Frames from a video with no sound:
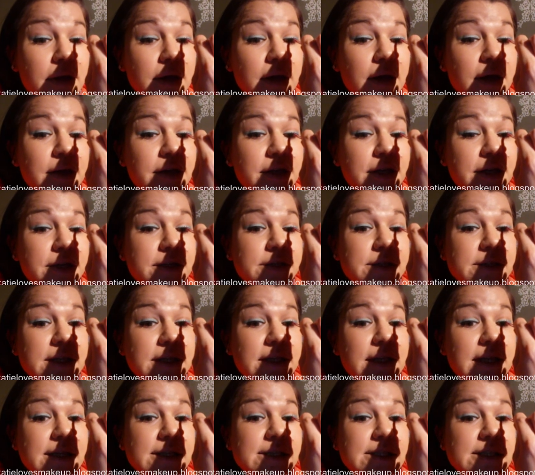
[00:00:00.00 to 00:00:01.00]
and
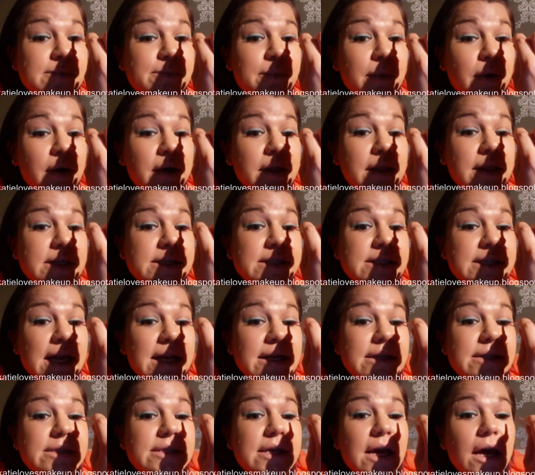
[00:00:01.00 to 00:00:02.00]
using that spot in the
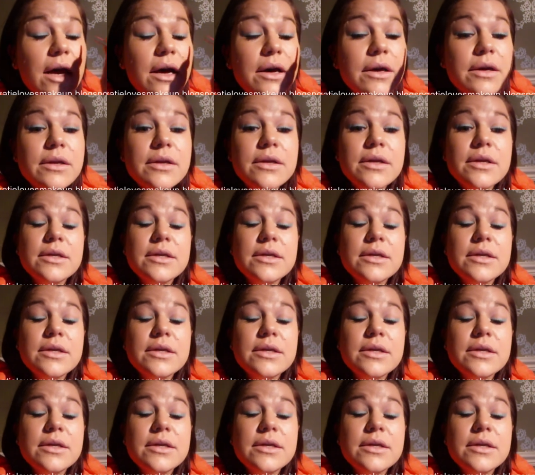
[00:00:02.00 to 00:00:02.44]
centre